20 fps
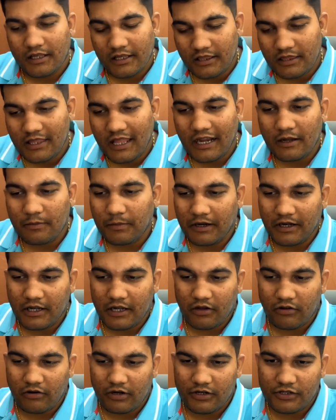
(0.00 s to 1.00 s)
In that
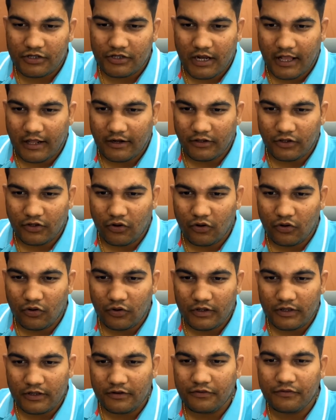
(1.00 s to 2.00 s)
particular
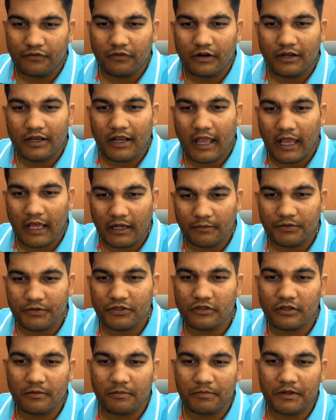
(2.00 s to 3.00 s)
scenario, if one
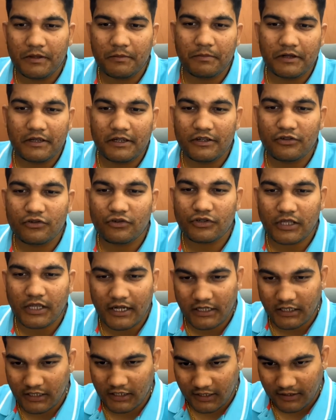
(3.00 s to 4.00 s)
helps the people in
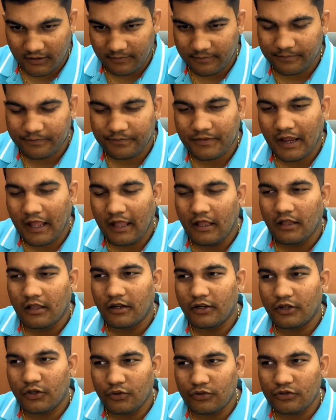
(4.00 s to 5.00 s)
society,
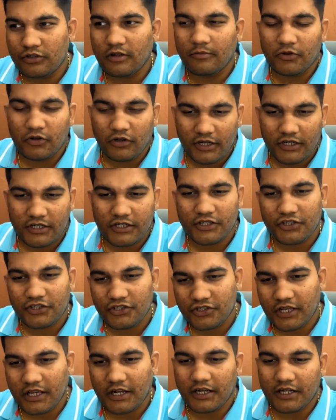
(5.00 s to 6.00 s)
do some
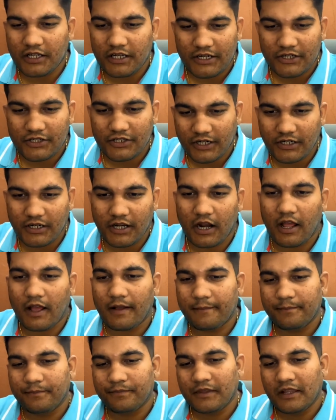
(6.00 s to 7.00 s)
donations, charity, et
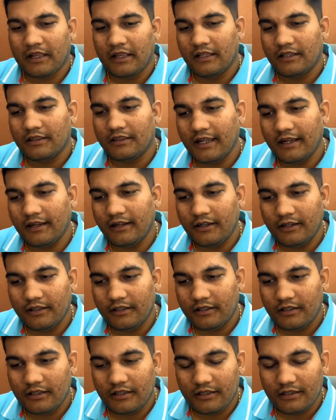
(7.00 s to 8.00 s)
cetera,
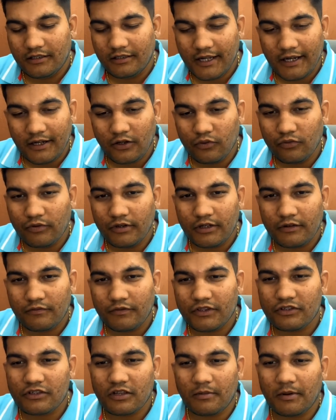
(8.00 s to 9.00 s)
then they do it
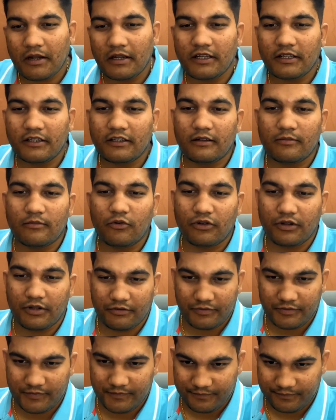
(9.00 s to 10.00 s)
with some ulterior
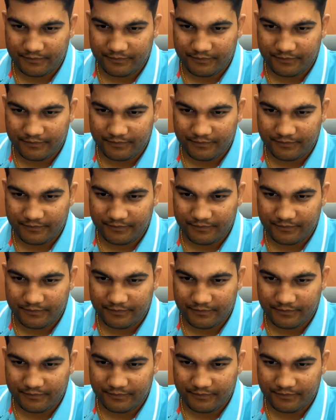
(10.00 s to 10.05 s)
motive,